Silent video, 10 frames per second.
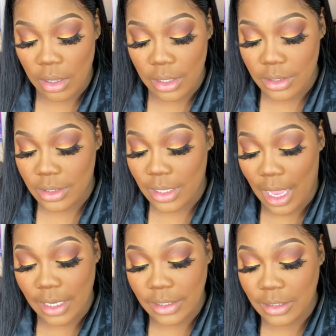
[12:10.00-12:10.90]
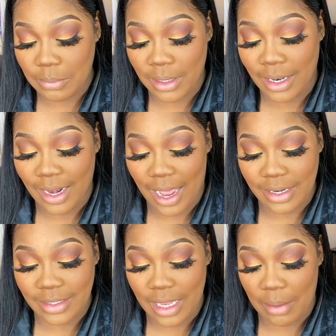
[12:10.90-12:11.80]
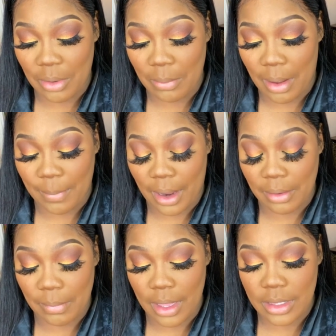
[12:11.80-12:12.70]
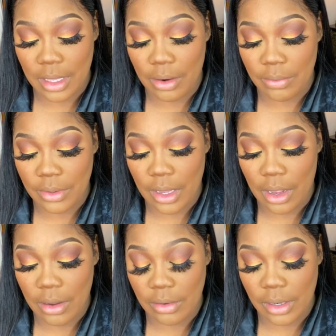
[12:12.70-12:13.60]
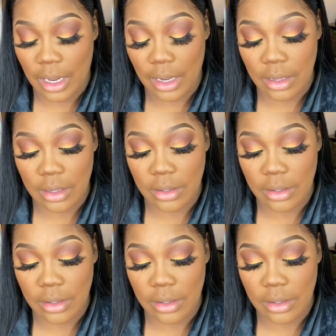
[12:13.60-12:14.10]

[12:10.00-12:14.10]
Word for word: It's just, I spend a lot of time on my bottom mascara, y'all. Like,